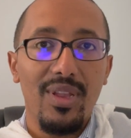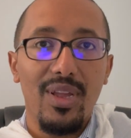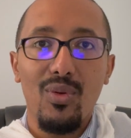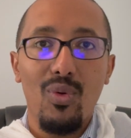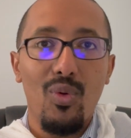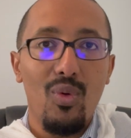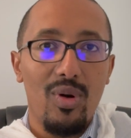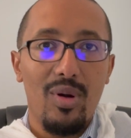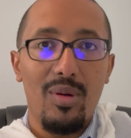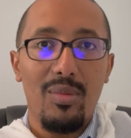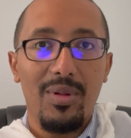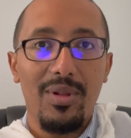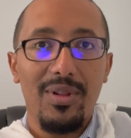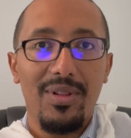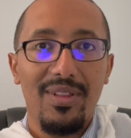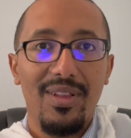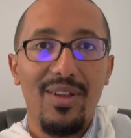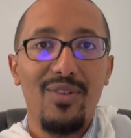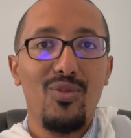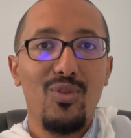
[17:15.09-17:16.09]
and
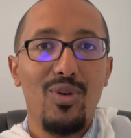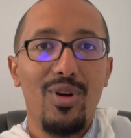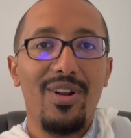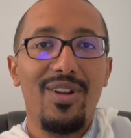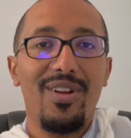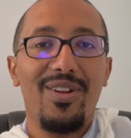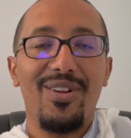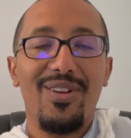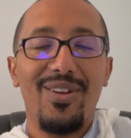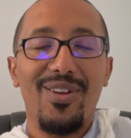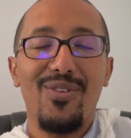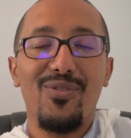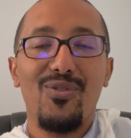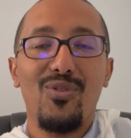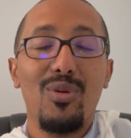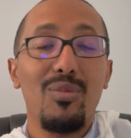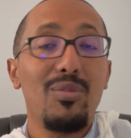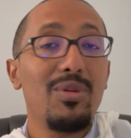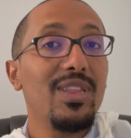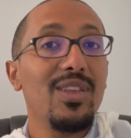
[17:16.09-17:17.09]
horrible if
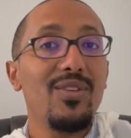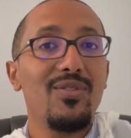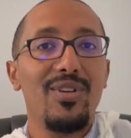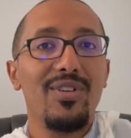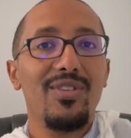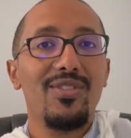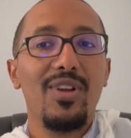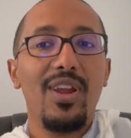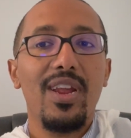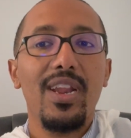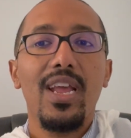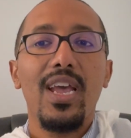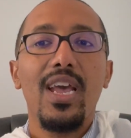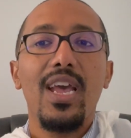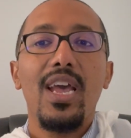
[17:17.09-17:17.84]
we're believers, right?